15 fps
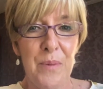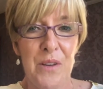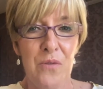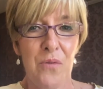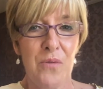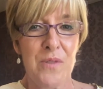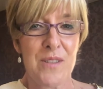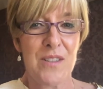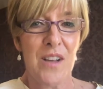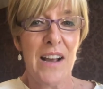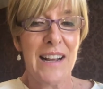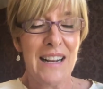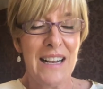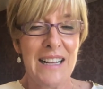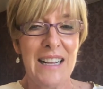because
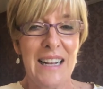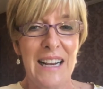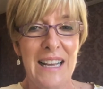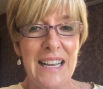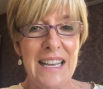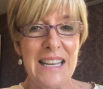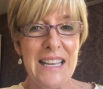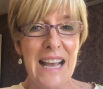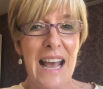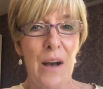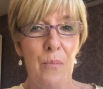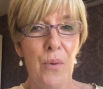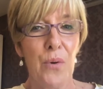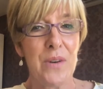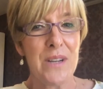cyclically our
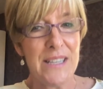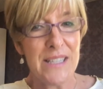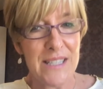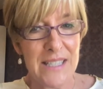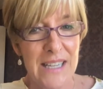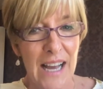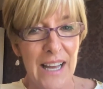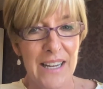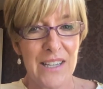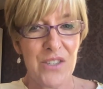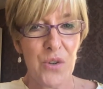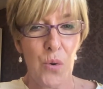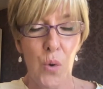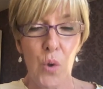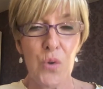body is starting
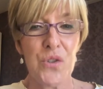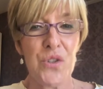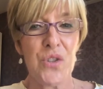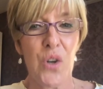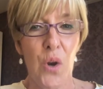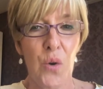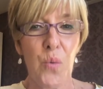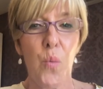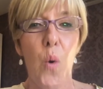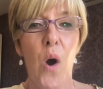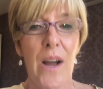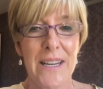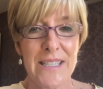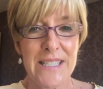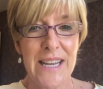to also
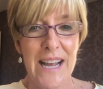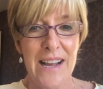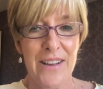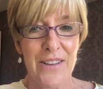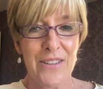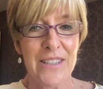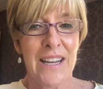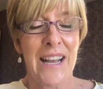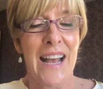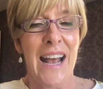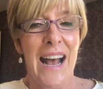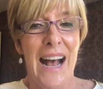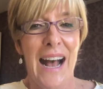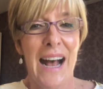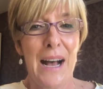wind down.
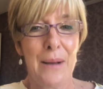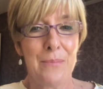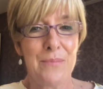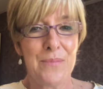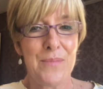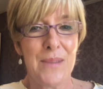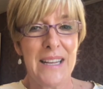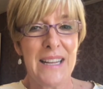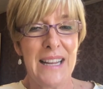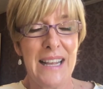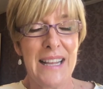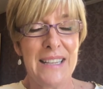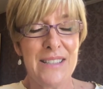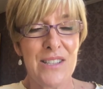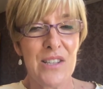
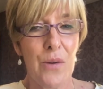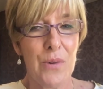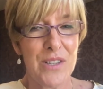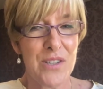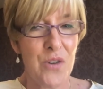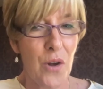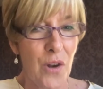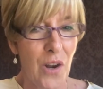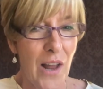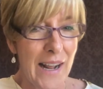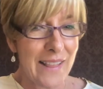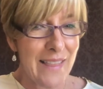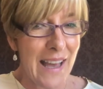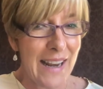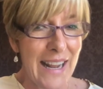And so it's not
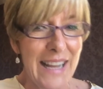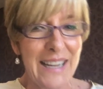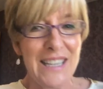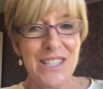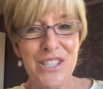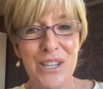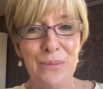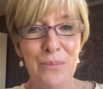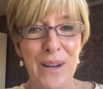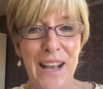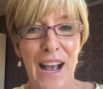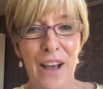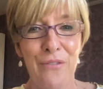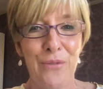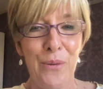like that energy we
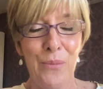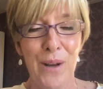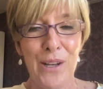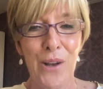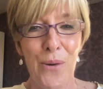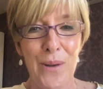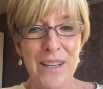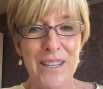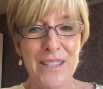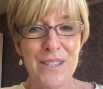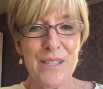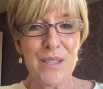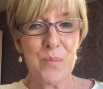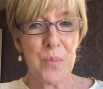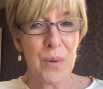have when we're going into
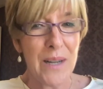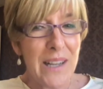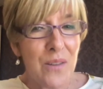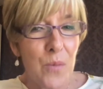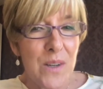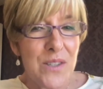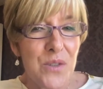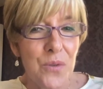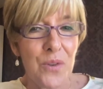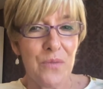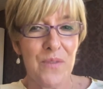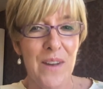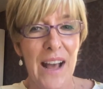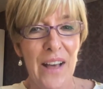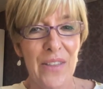spring. We're sort of
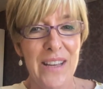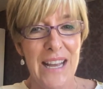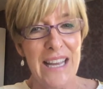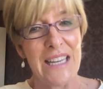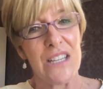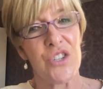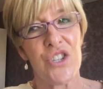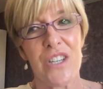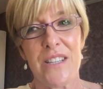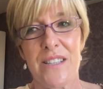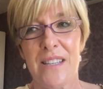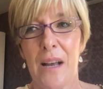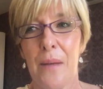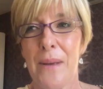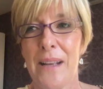now the energy is
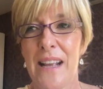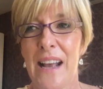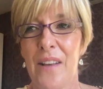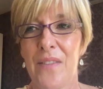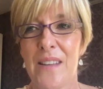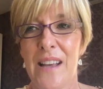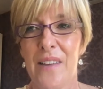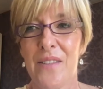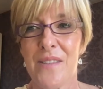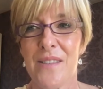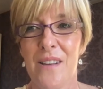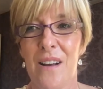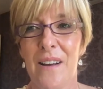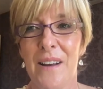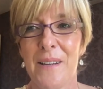coming out the other
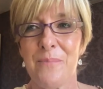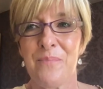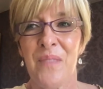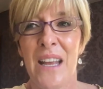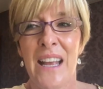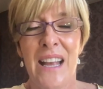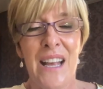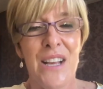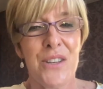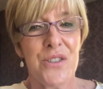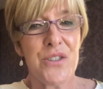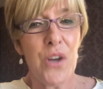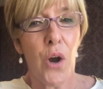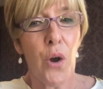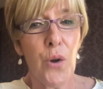side.
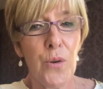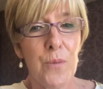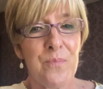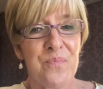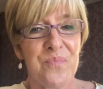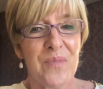So